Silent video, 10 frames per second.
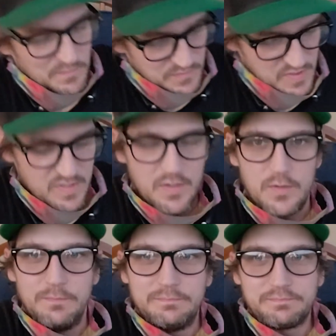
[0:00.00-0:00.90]

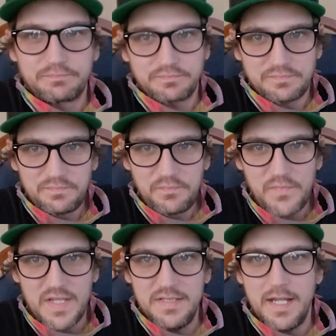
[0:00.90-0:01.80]
So
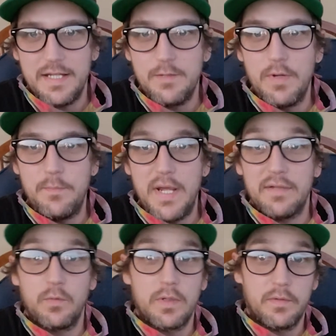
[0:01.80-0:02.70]
yeah. Anyway, back
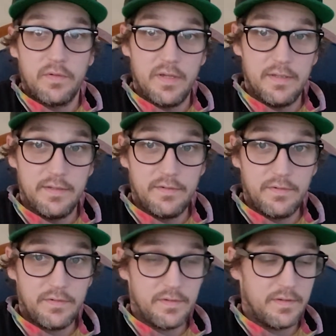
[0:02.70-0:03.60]
to what I was saying.
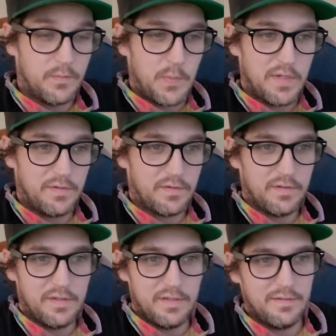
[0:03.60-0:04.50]
This is
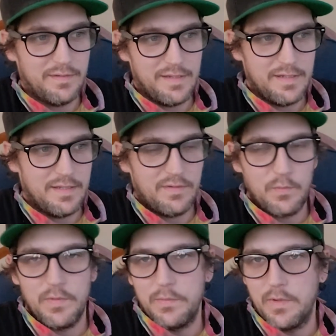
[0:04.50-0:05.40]
basically it's a
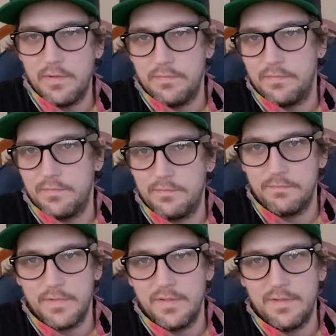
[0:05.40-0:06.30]
really rough.
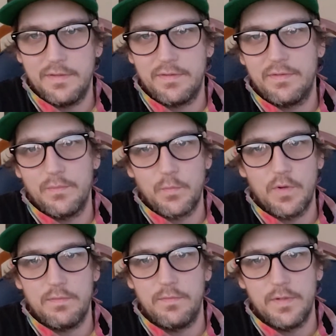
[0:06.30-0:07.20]
It's some
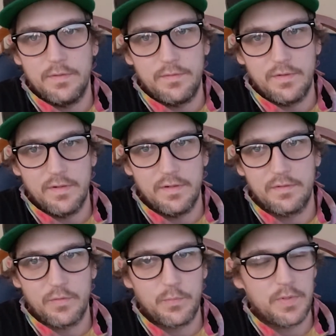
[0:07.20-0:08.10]
rough footage,
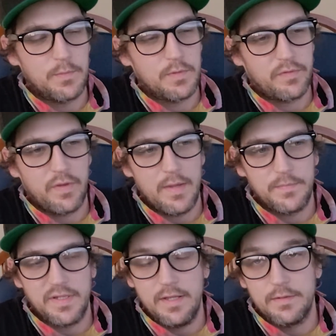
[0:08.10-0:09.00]
just pretty much slapped
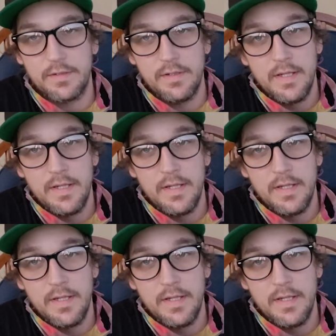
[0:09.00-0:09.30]
together,